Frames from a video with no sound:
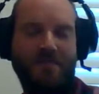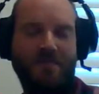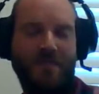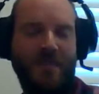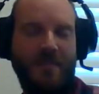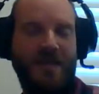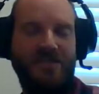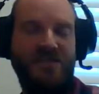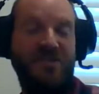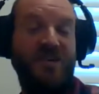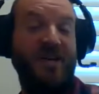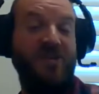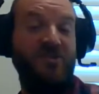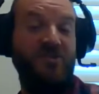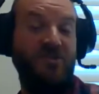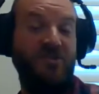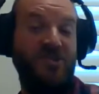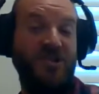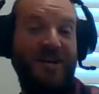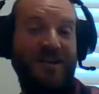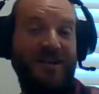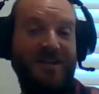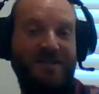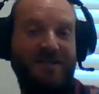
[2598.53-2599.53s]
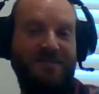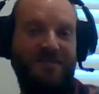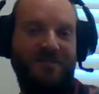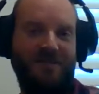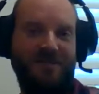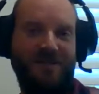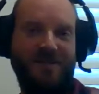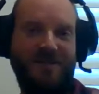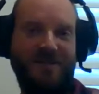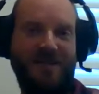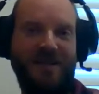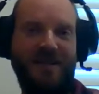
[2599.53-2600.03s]
that's an extra challenge
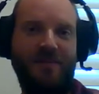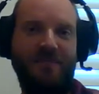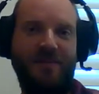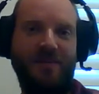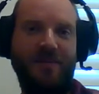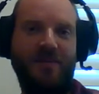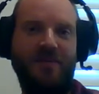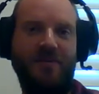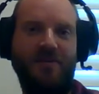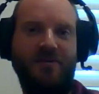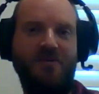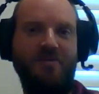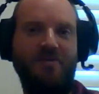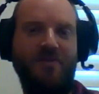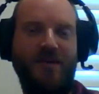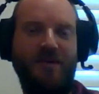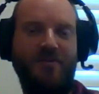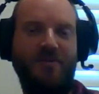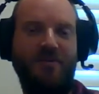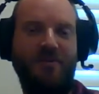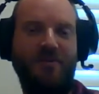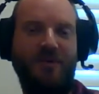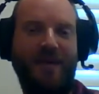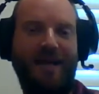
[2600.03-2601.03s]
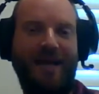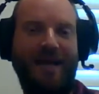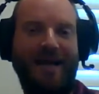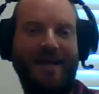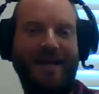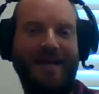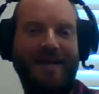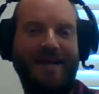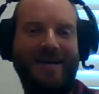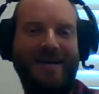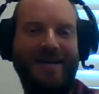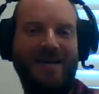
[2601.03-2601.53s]
for us, because people are
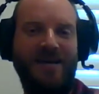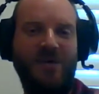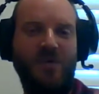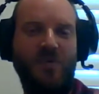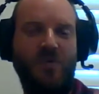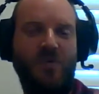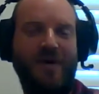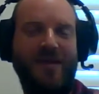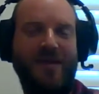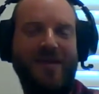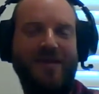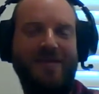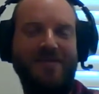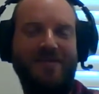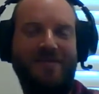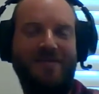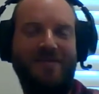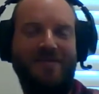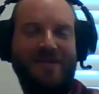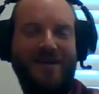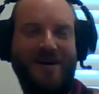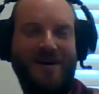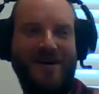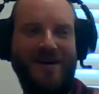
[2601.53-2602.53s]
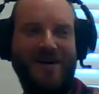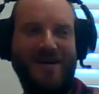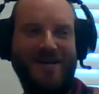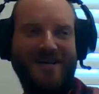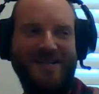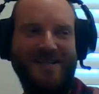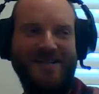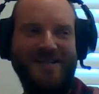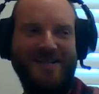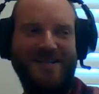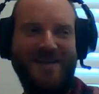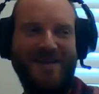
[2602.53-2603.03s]
like, we need to
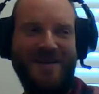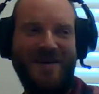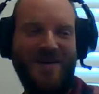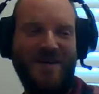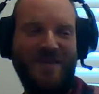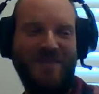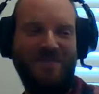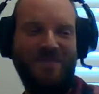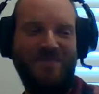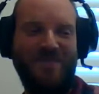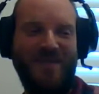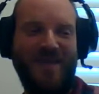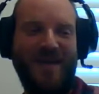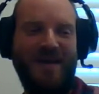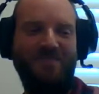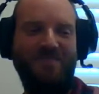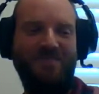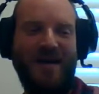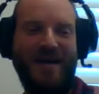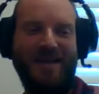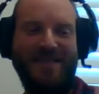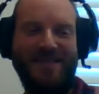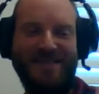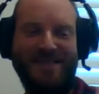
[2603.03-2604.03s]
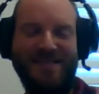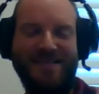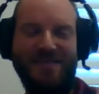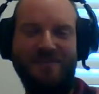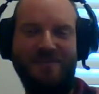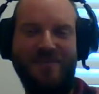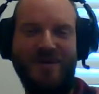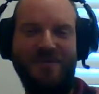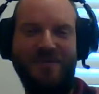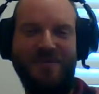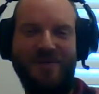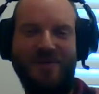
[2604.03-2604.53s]
find the ambassadors and
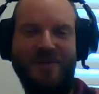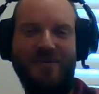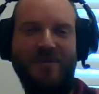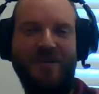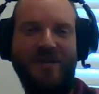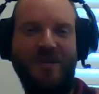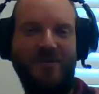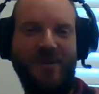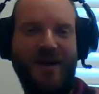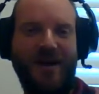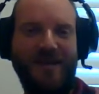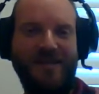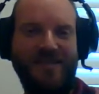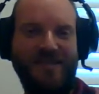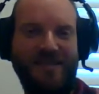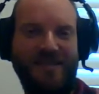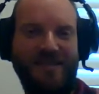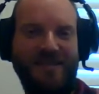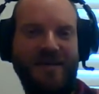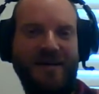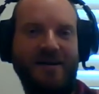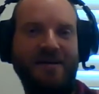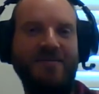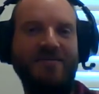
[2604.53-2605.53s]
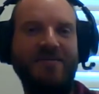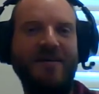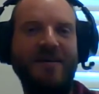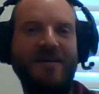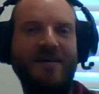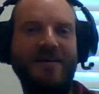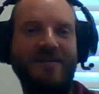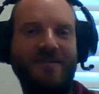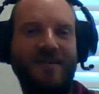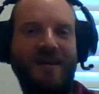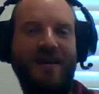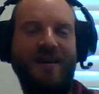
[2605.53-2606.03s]
people that are a bit crazy enough
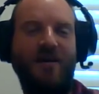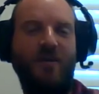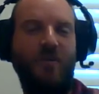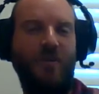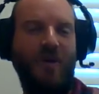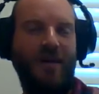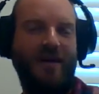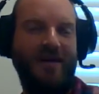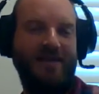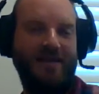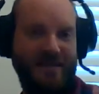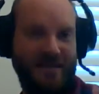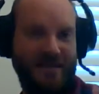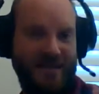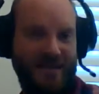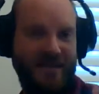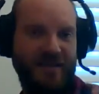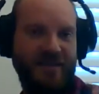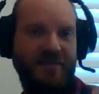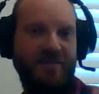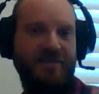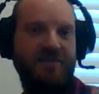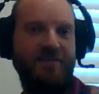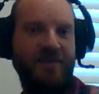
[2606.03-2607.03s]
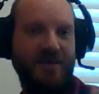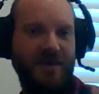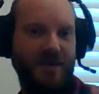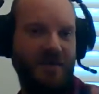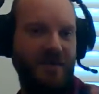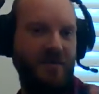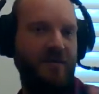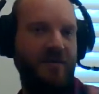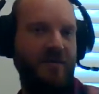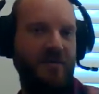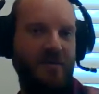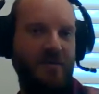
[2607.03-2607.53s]
that are willing to give
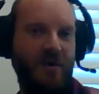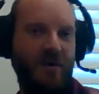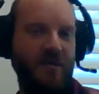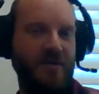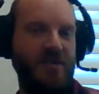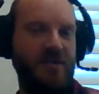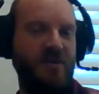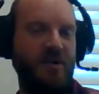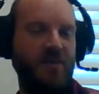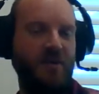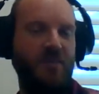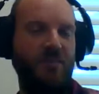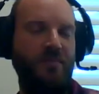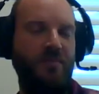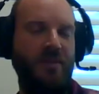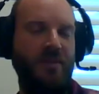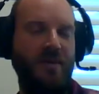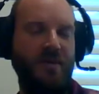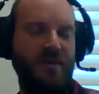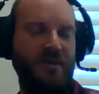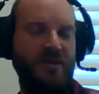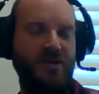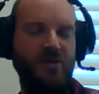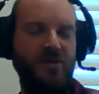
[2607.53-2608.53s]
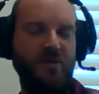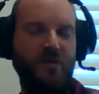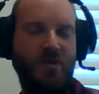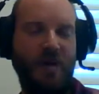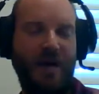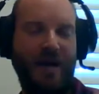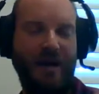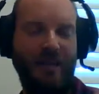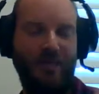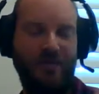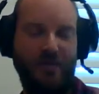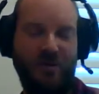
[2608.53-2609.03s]
these sort of initial
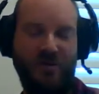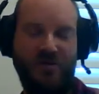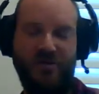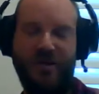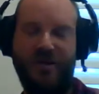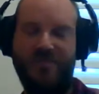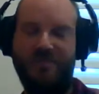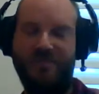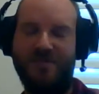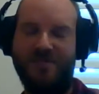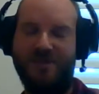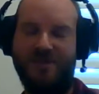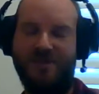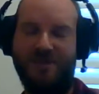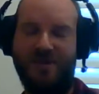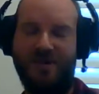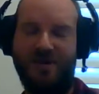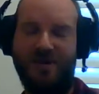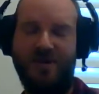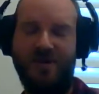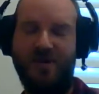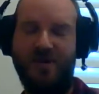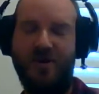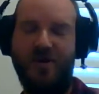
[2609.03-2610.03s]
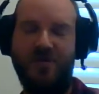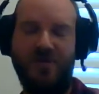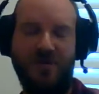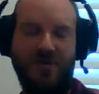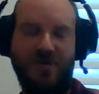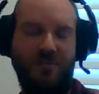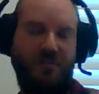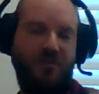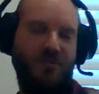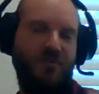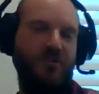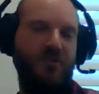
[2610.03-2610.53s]
pilot programs a go to
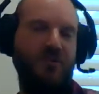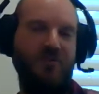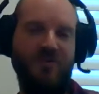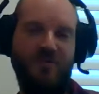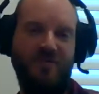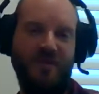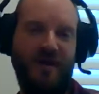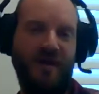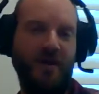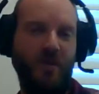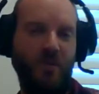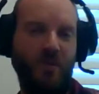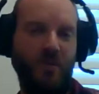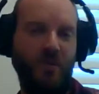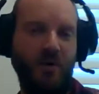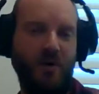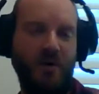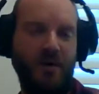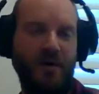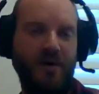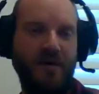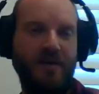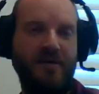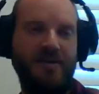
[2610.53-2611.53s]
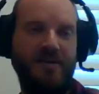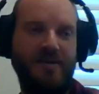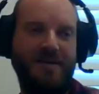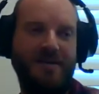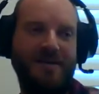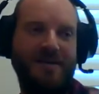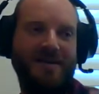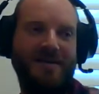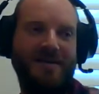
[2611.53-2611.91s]
prove that it works.